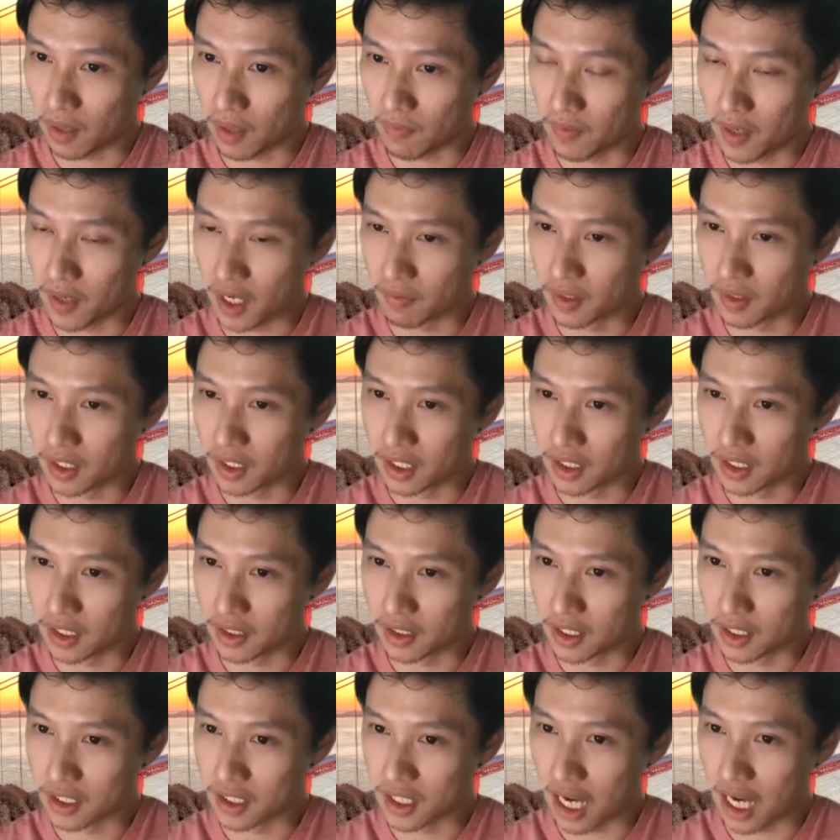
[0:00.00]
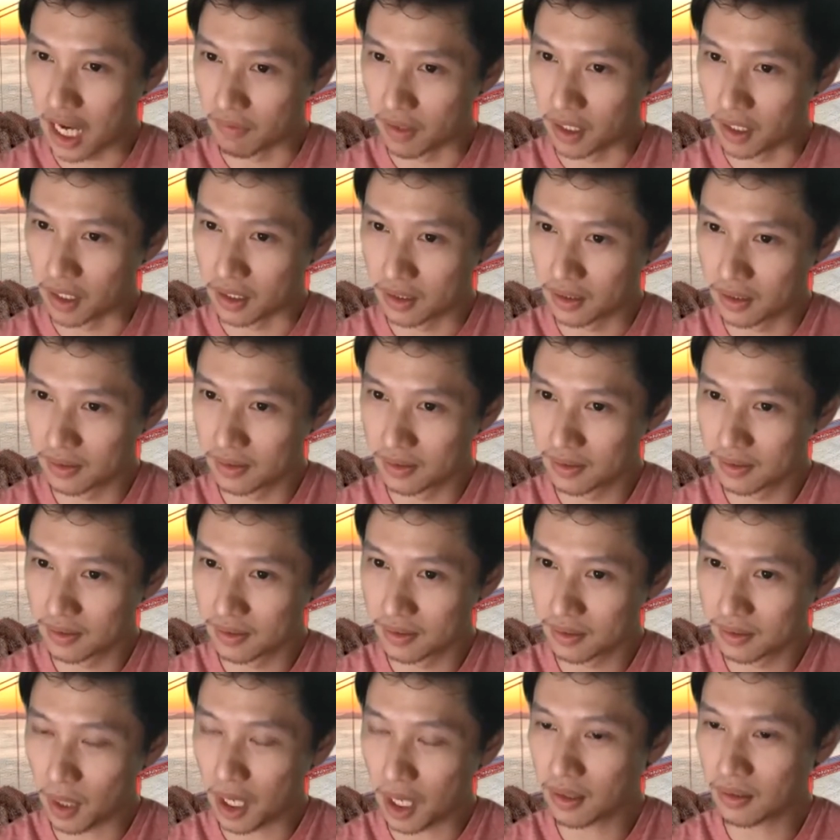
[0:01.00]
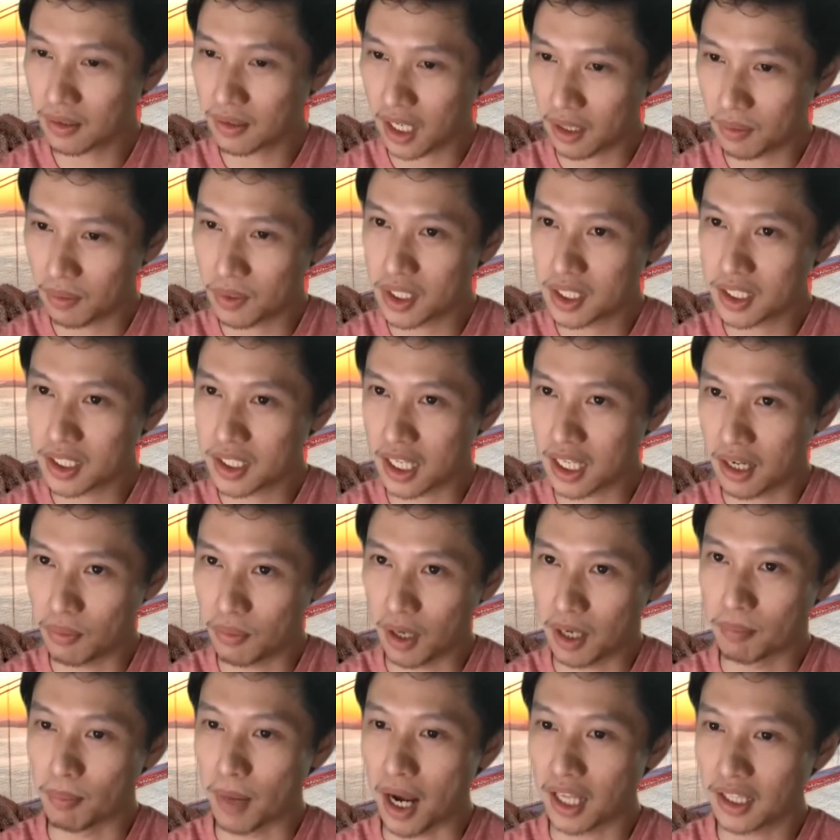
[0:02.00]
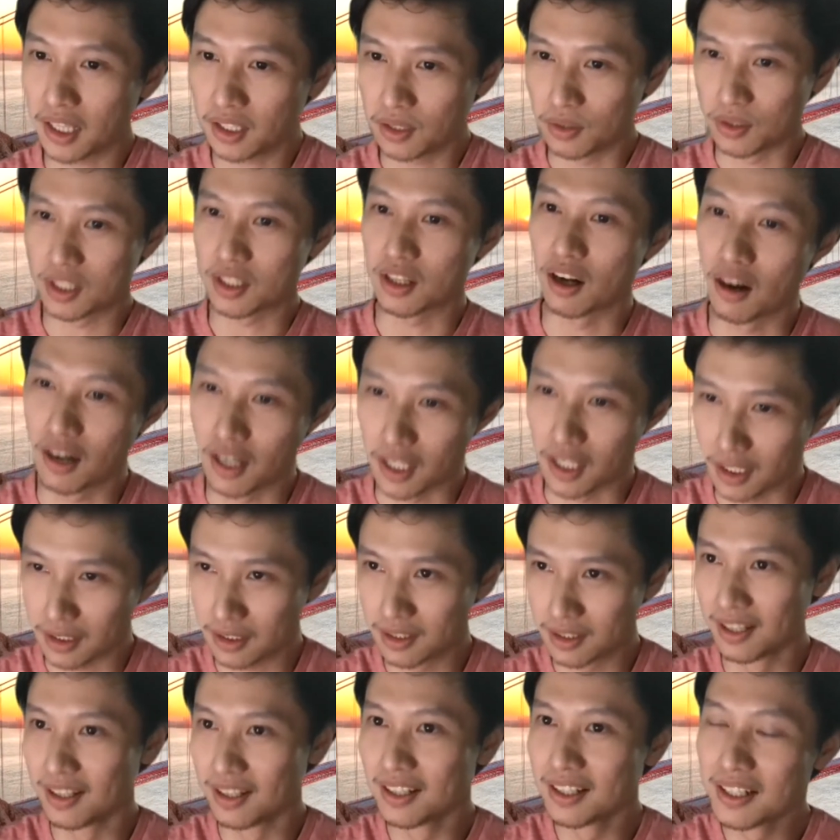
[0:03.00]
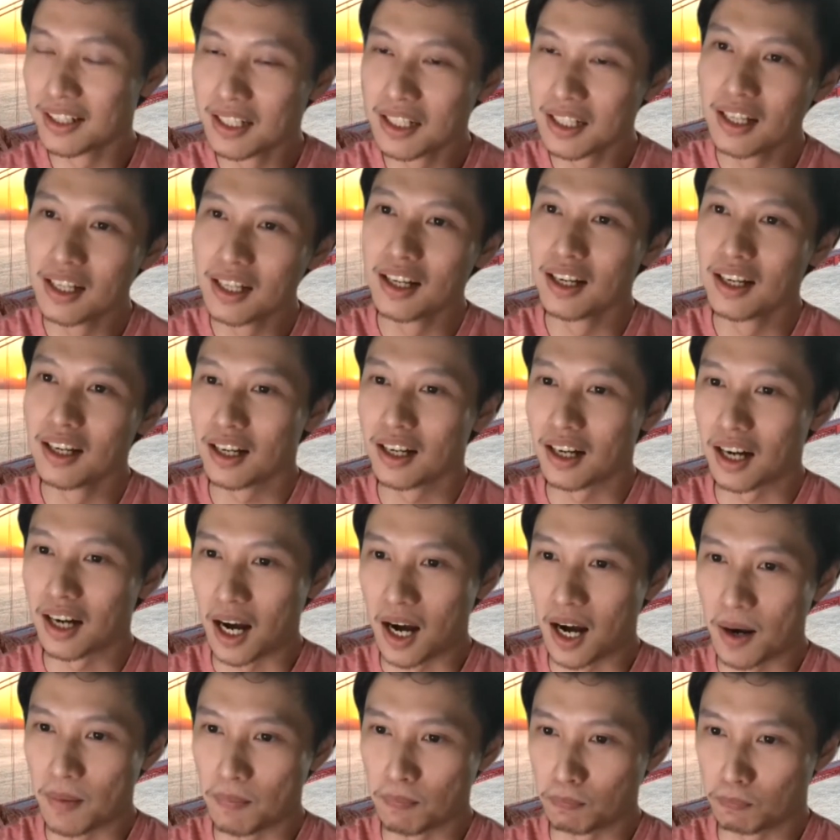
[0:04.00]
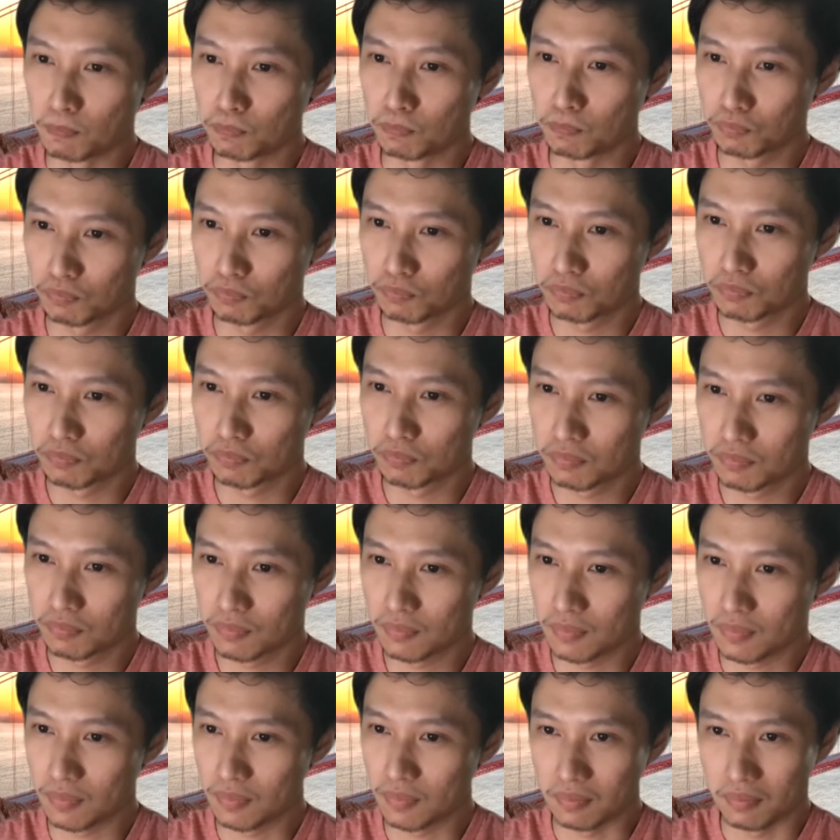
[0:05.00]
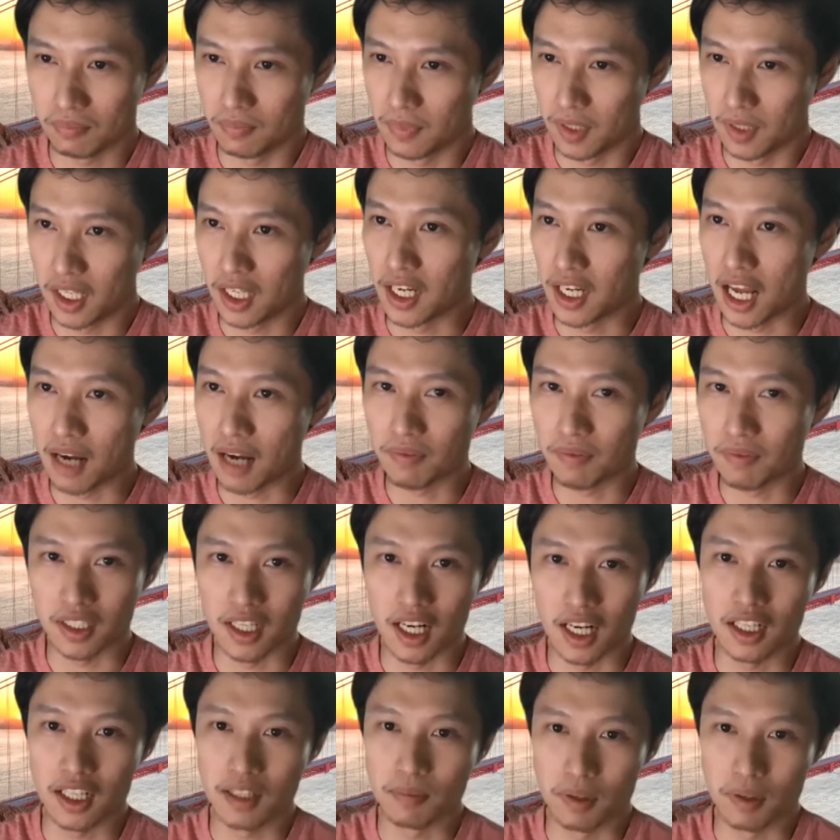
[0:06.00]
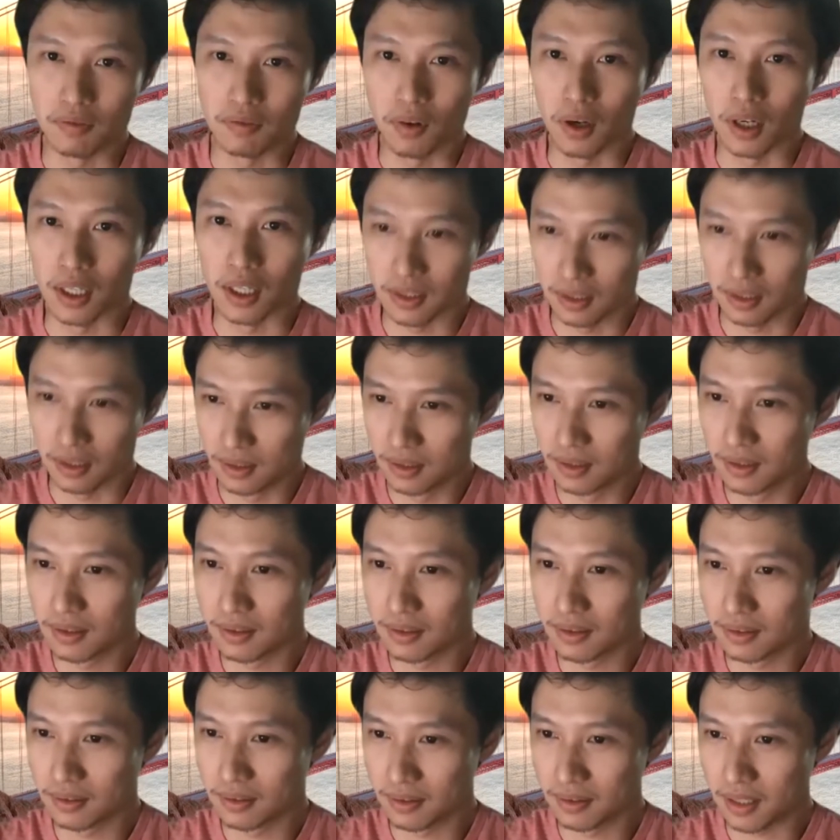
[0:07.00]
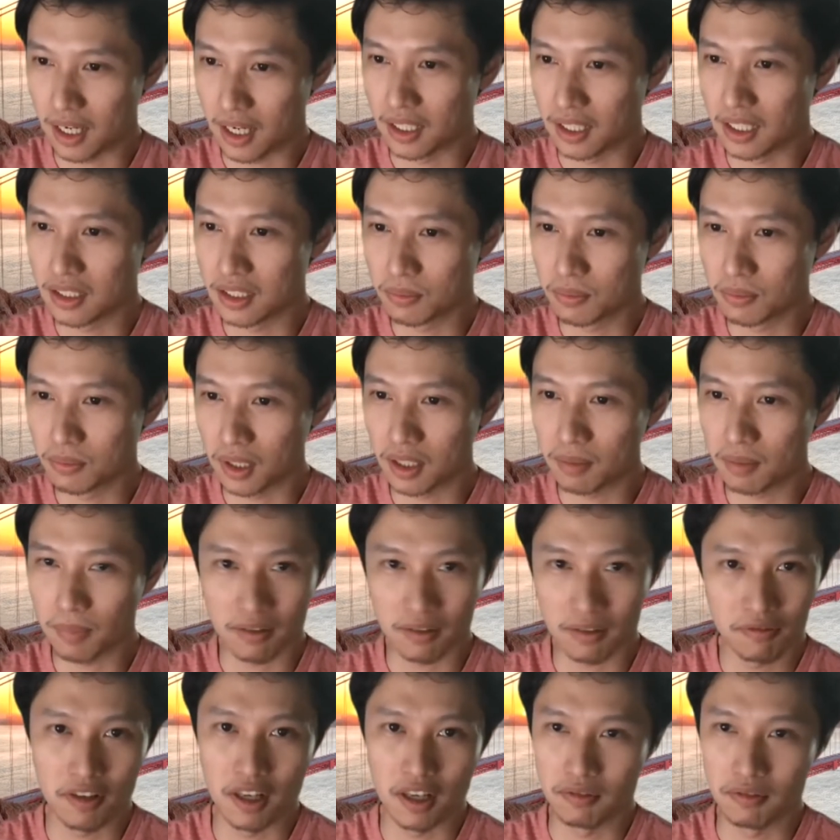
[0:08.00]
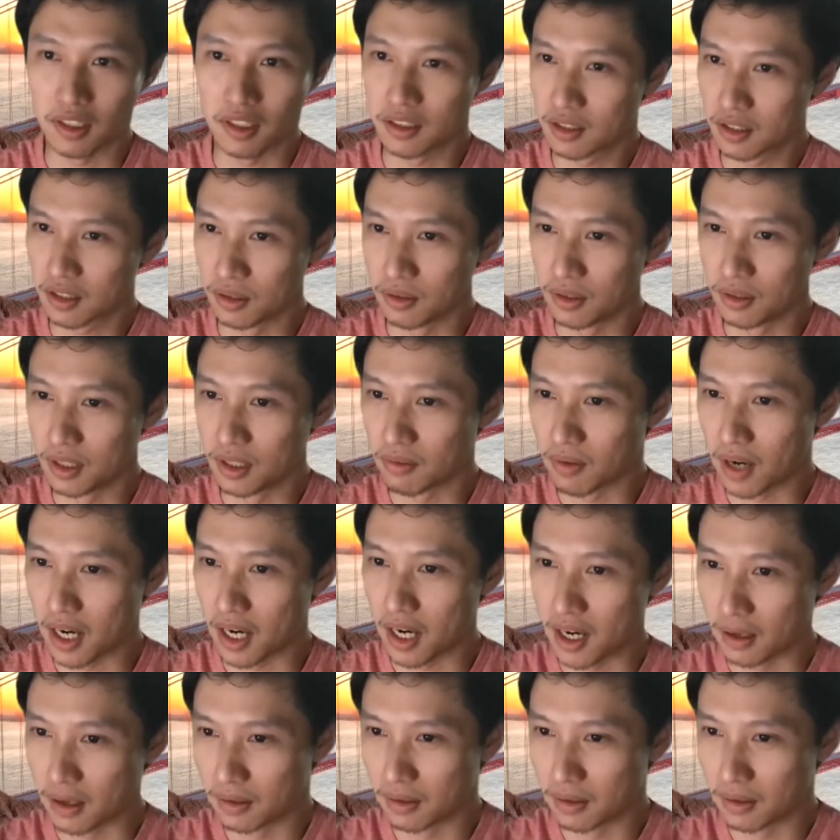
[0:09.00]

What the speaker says: never did this ever? Well, I would say when Matthew started, um, he never done it before. And he's one of my favorite students right now.